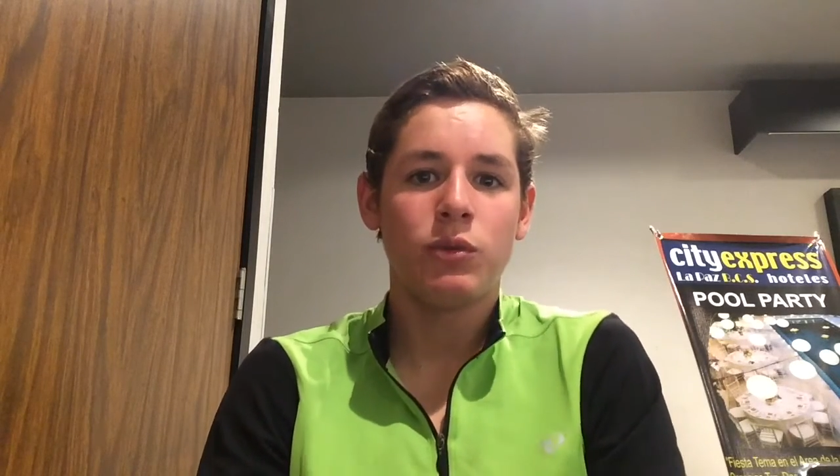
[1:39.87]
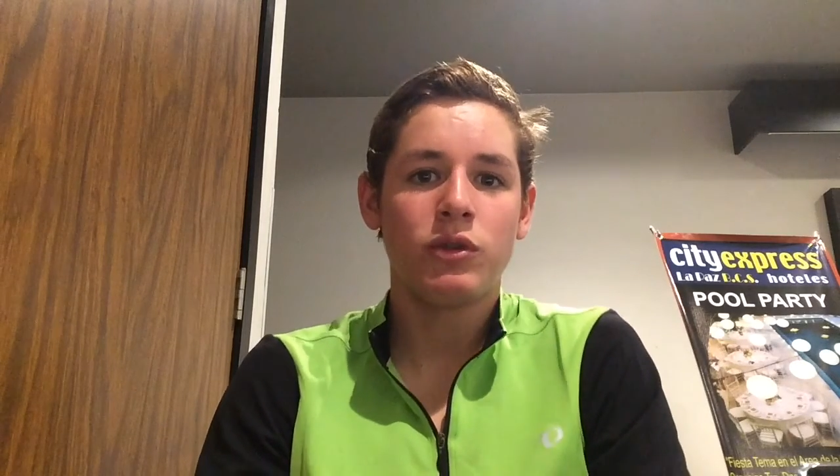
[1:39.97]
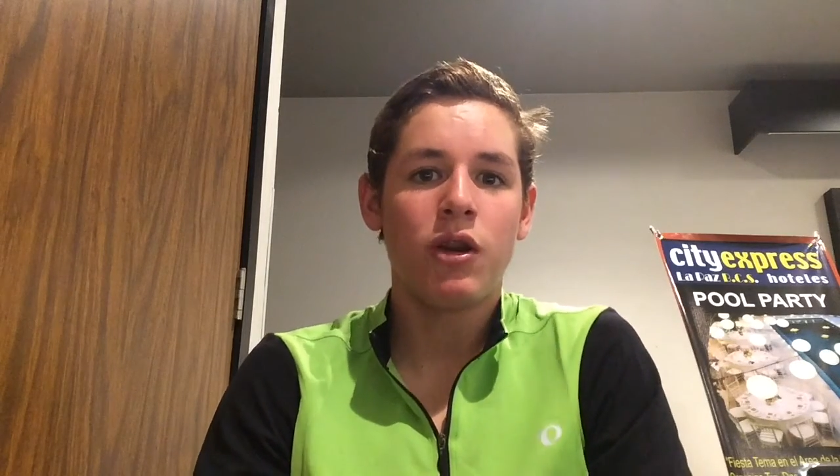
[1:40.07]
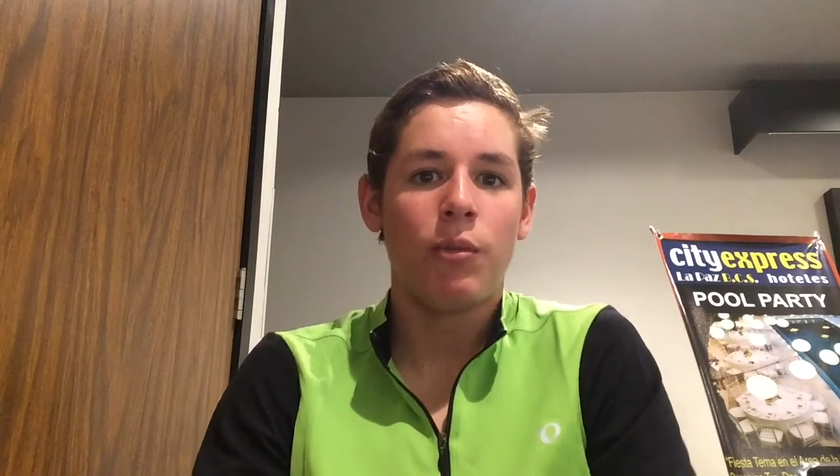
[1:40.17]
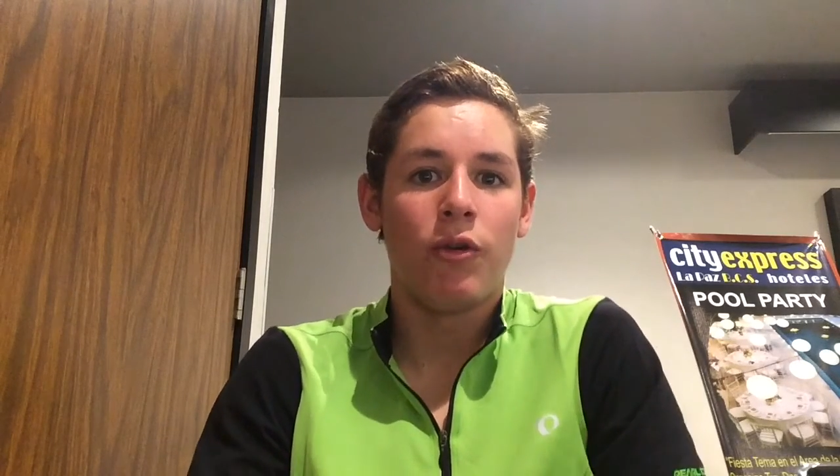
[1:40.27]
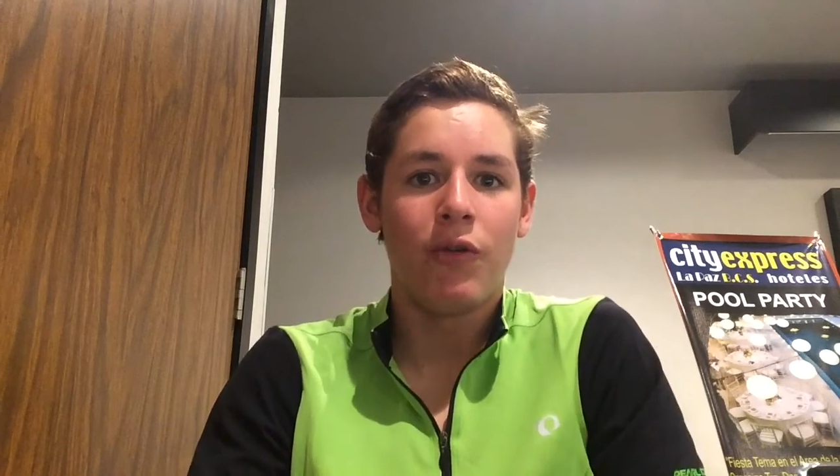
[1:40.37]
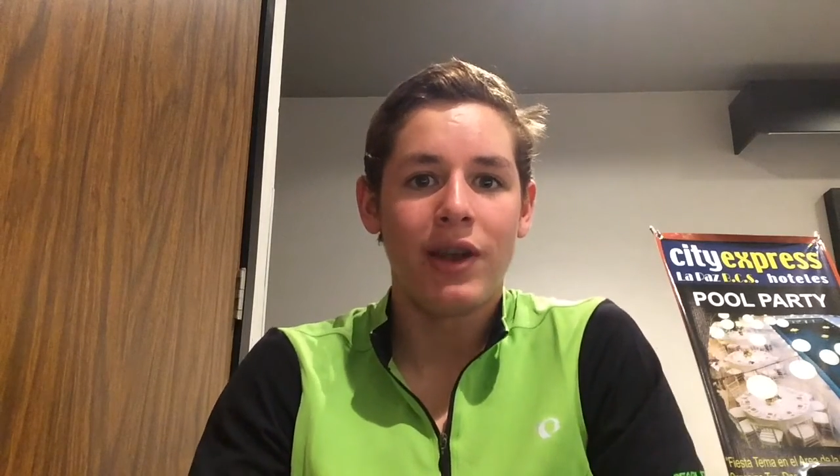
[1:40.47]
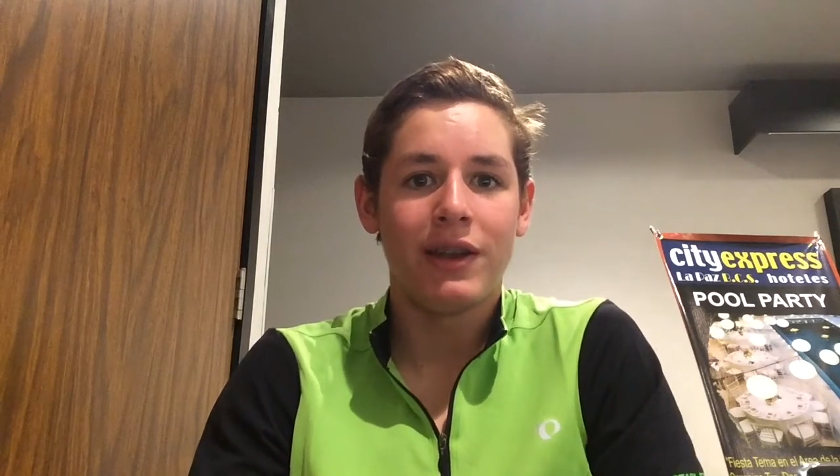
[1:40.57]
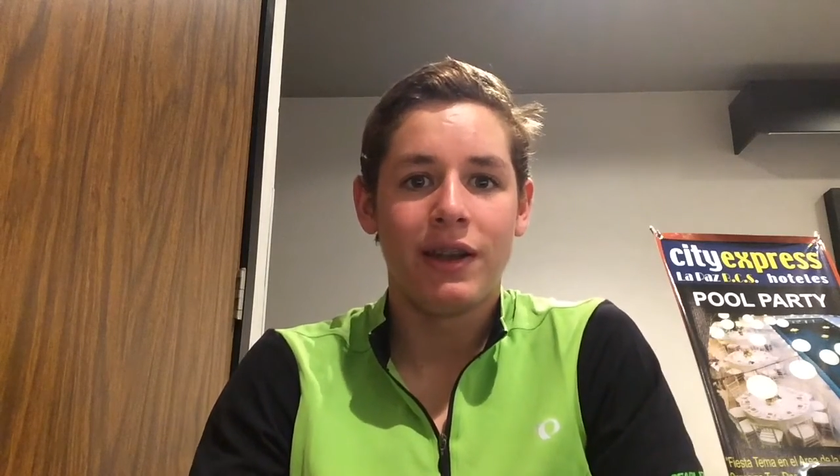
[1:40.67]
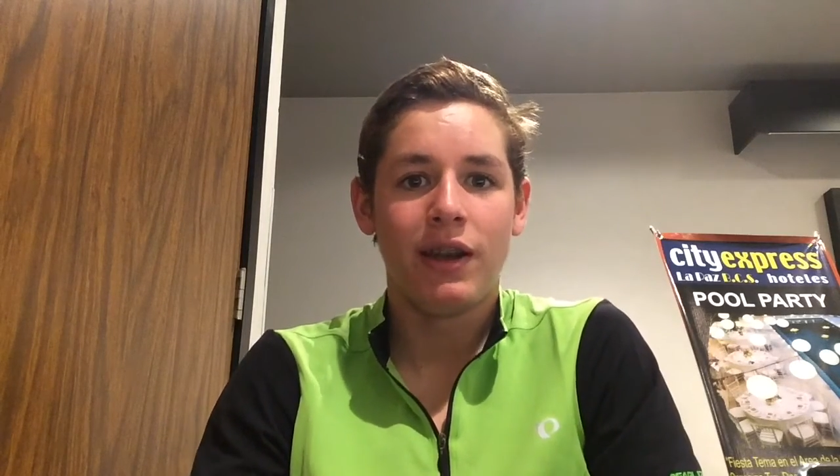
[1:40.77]
he was going to
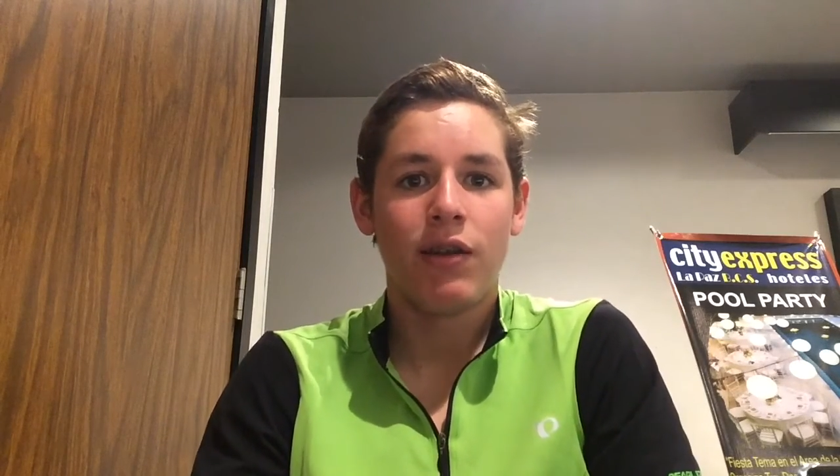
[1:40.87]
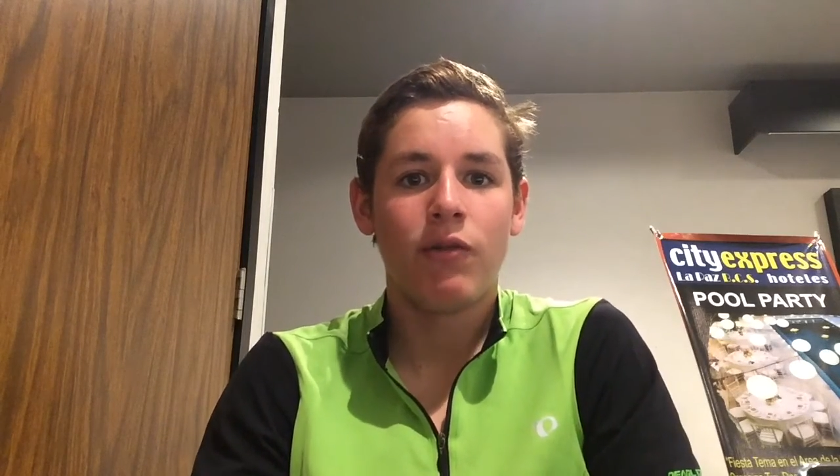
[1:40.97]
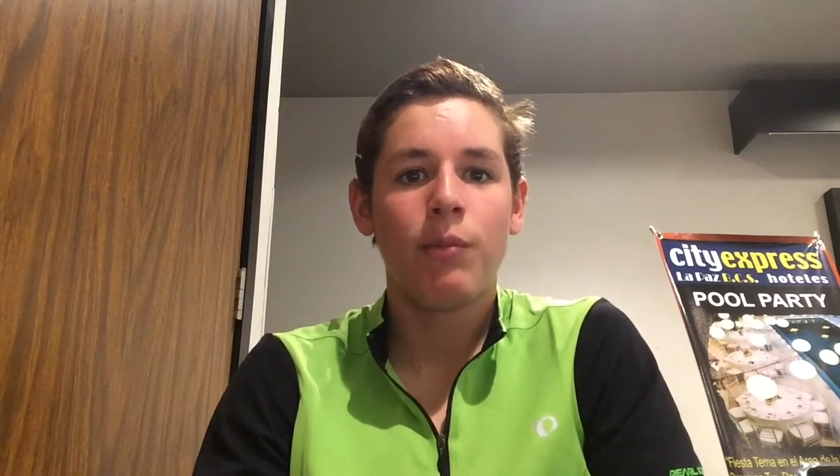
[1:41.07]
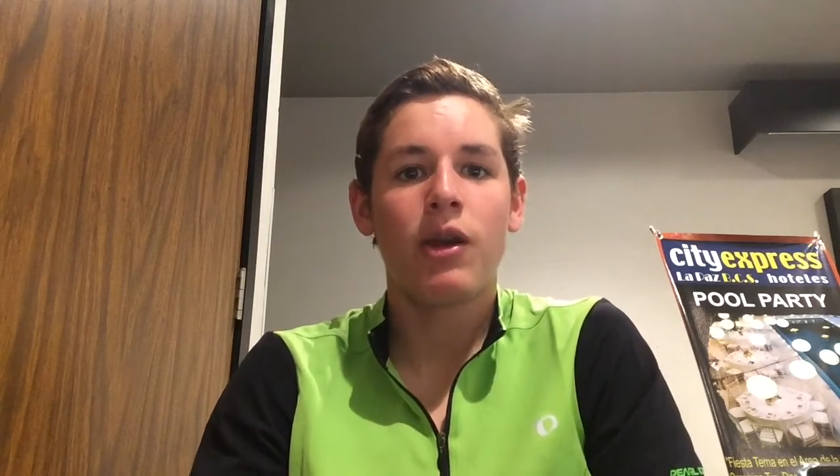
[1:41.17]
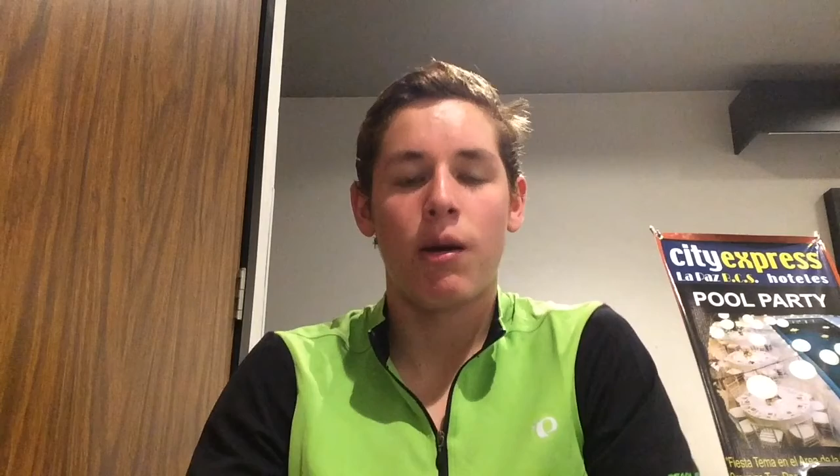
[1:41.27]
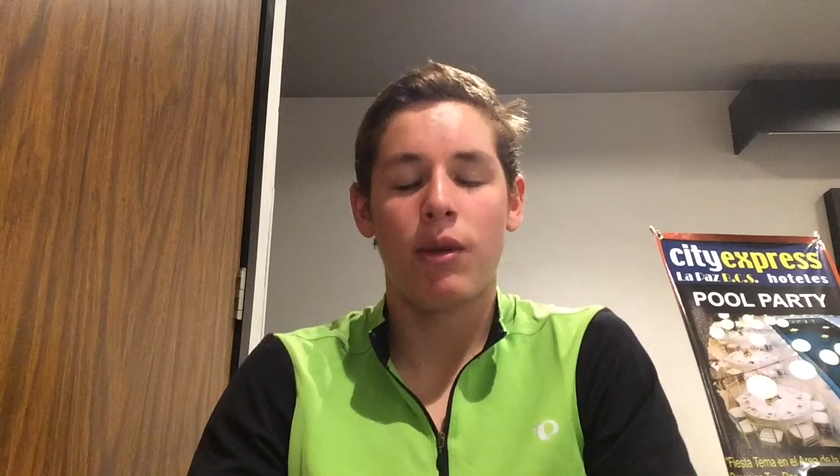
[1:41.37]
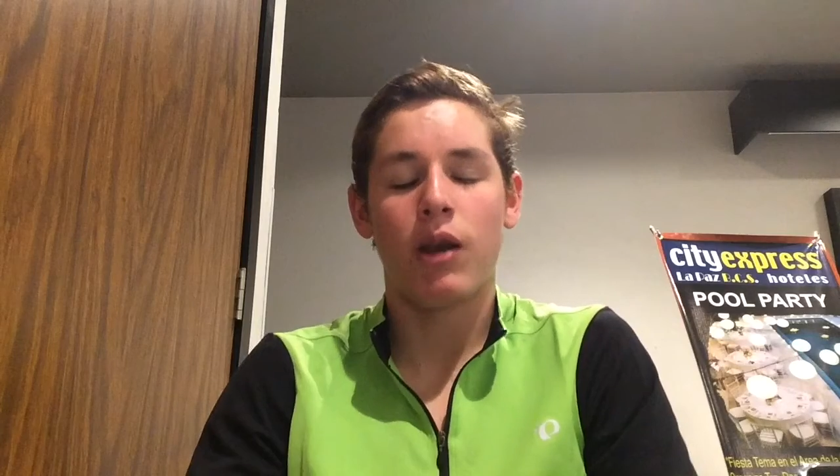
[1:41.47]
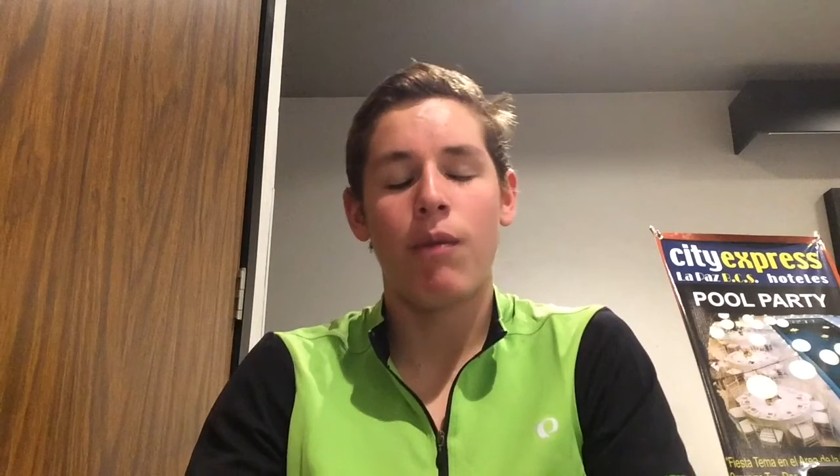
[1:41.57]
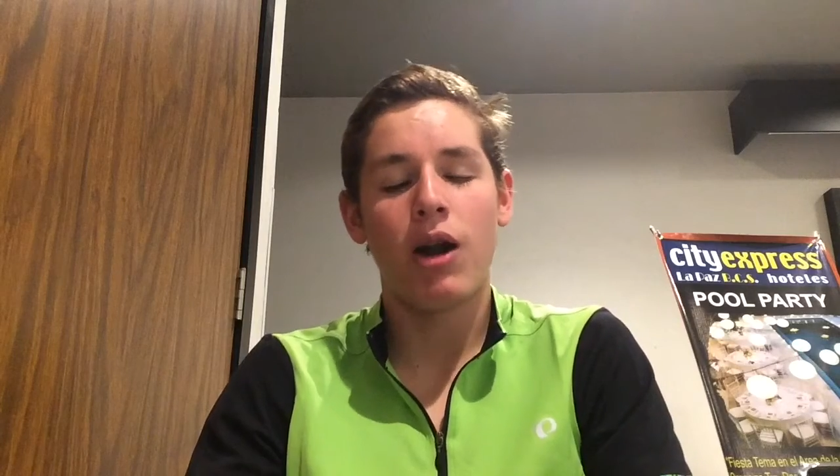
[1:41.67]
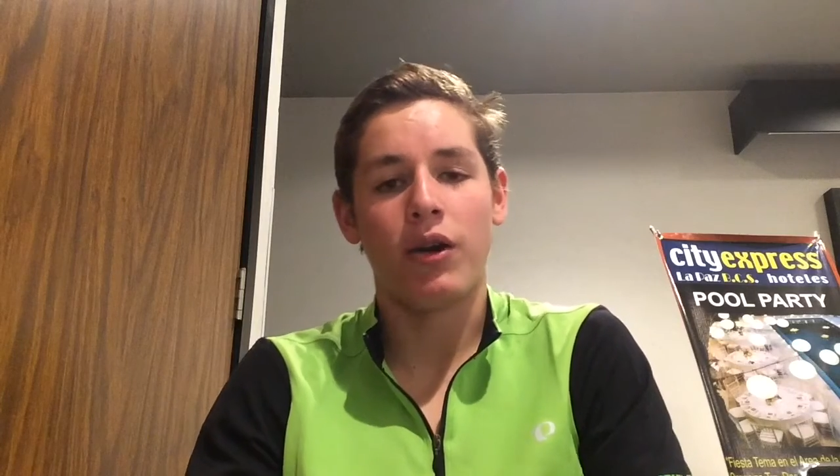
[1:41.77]
prevent it from becoming
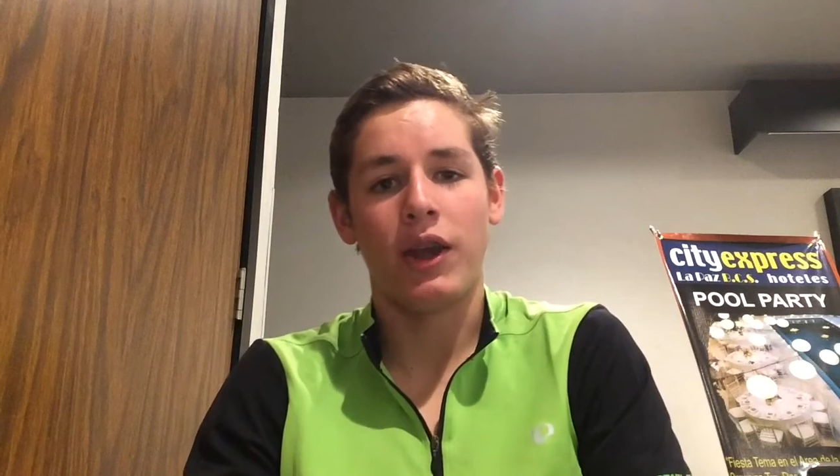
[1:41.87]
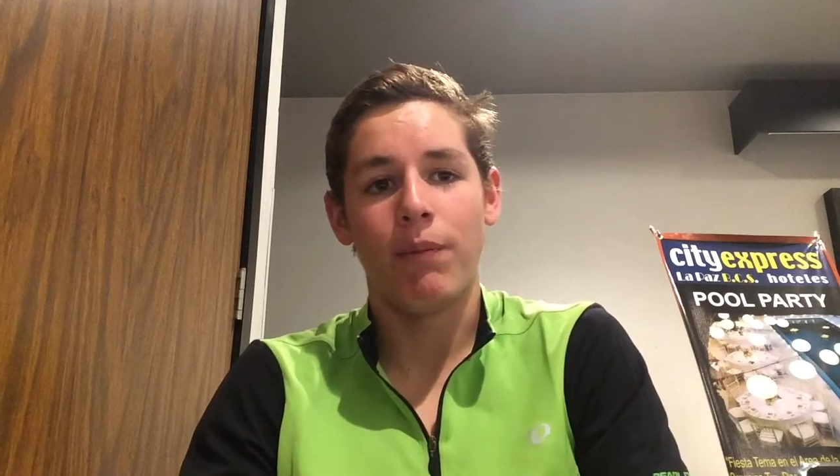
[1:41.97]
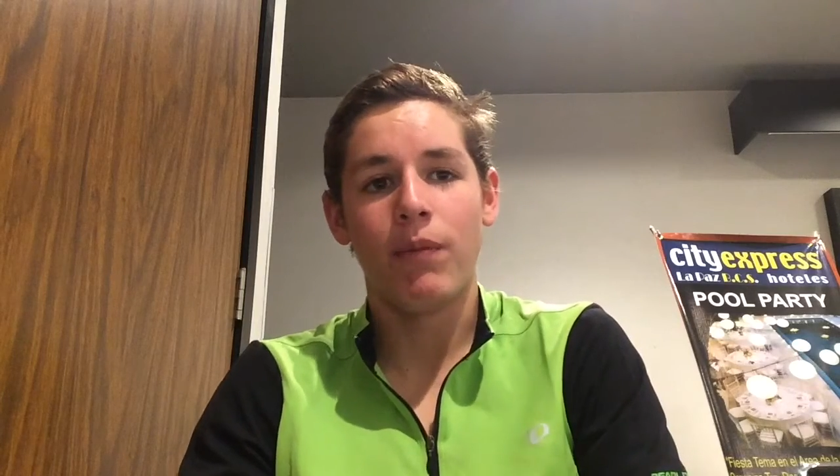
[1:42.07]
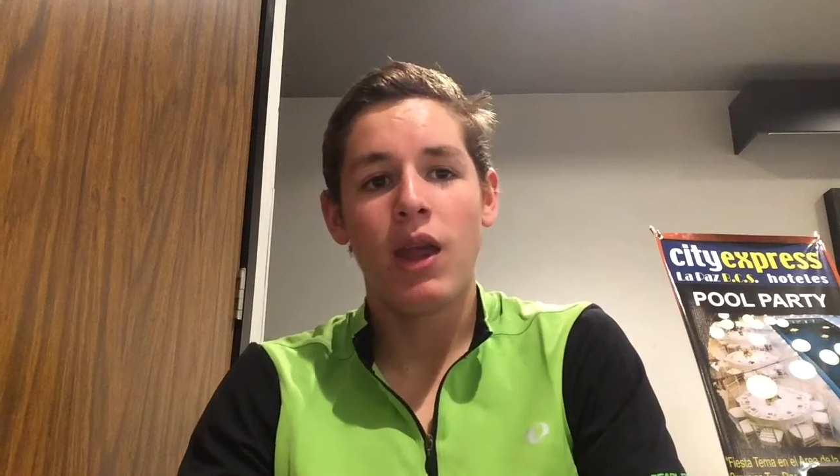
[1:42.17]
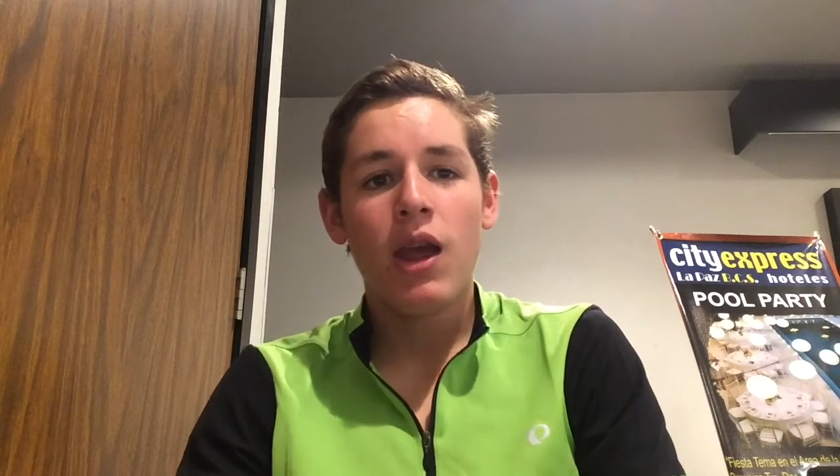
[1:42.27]
a monarchy.